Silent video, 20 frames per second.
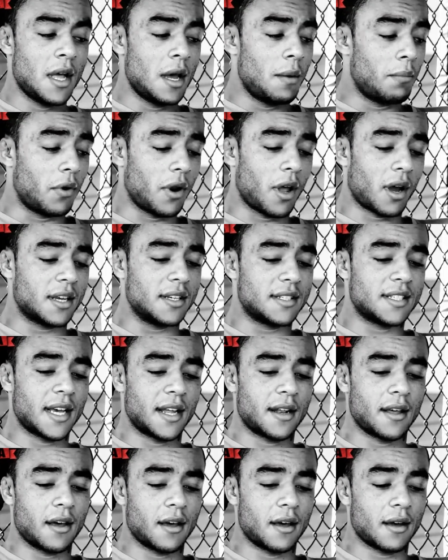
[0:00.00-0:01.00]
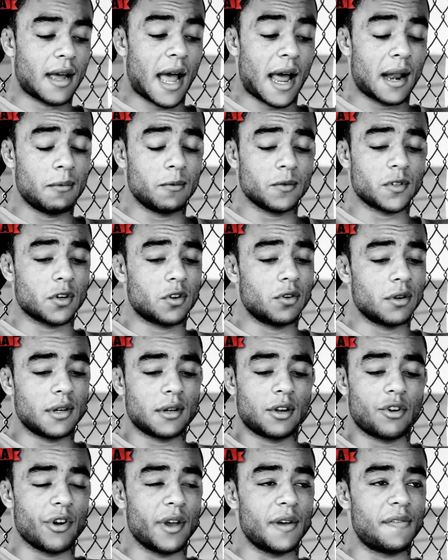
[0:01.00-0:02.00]
But like you said, Callum was a good,
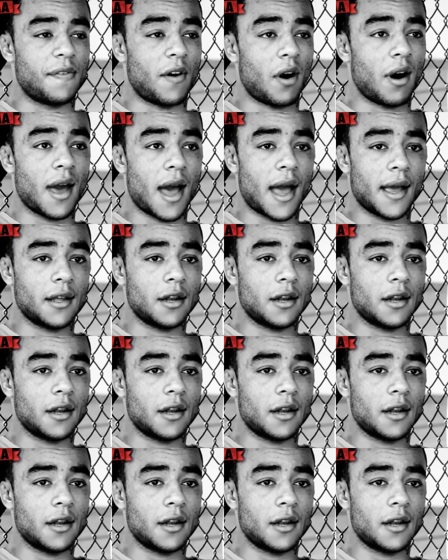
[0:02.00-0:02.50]
gritty fighter,